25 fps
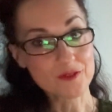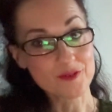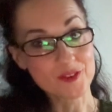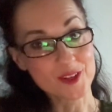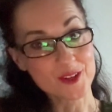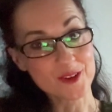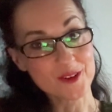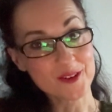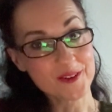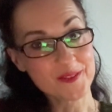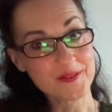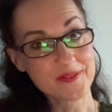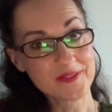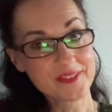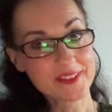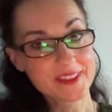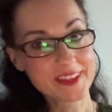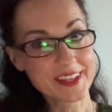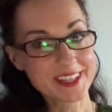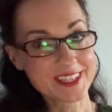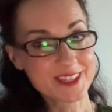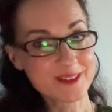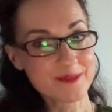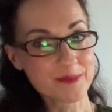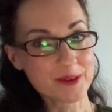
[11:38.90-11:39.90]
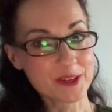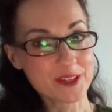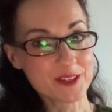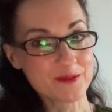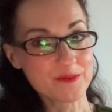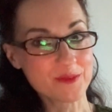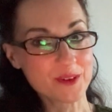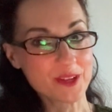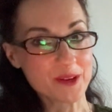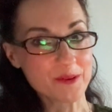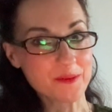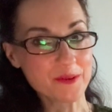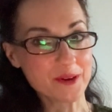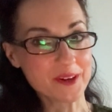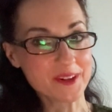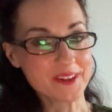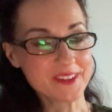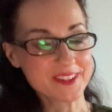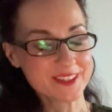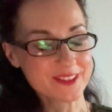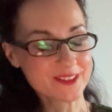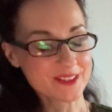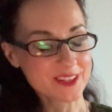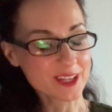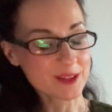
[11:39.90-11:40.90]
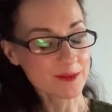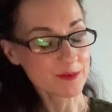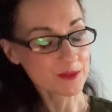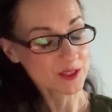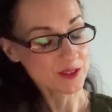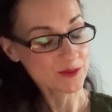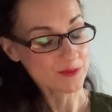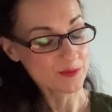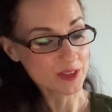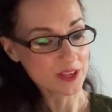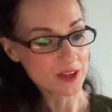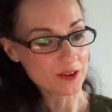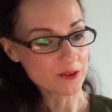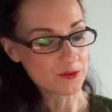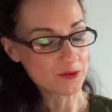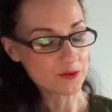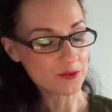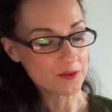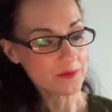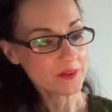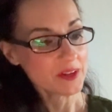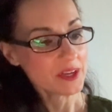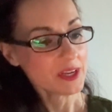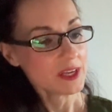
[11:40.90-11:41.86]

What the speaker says: video, that went really well. So that was really cool.